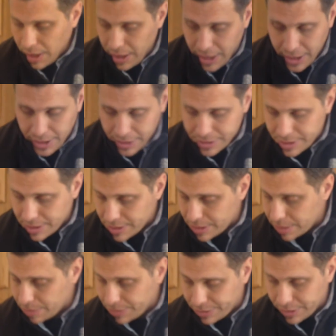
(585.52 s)
heating
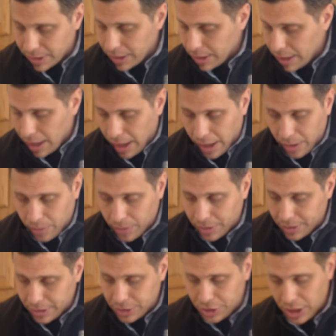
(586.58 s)
systems, we're in
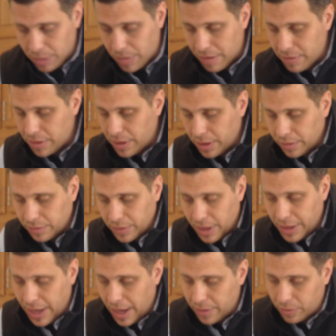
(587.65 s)
good shape. Everything,
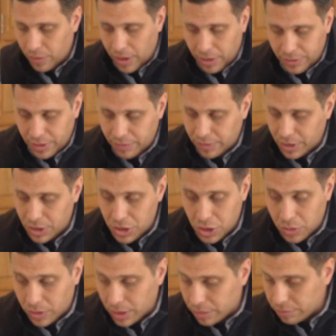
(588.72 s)
again, relatively
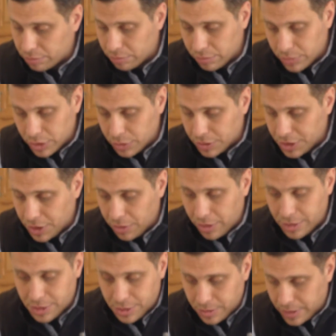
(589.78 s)
newer
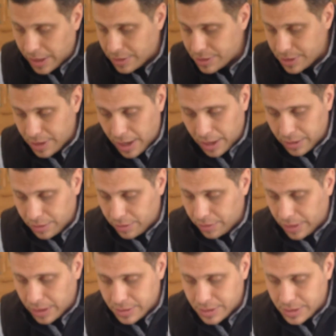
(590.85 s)
units, 2009,
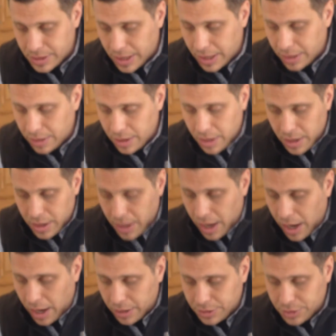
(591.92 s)
2010.
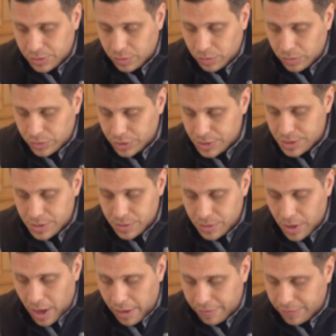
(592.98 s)
Just
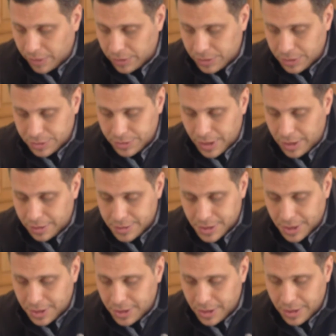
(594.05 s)
filters that are
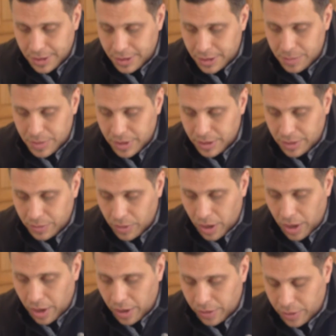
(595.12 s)
dirty. It need to be
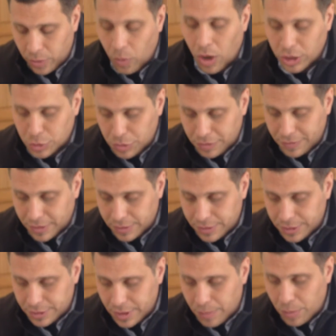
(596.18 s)
they're washable
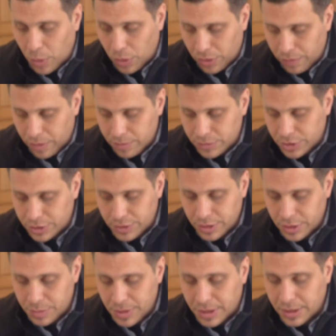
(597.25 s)
filters on both of them. Just
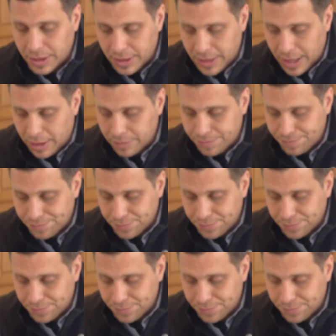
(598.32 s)
need to be cleaned out.